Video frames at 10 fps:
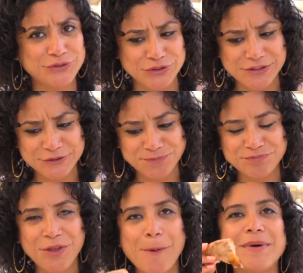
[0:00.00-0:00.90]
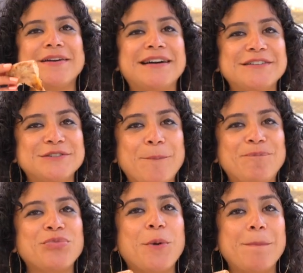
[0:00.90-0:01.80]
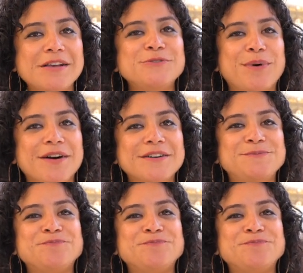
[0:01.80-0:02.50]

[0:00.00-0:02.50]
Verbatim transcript: cheese. But guys, the best part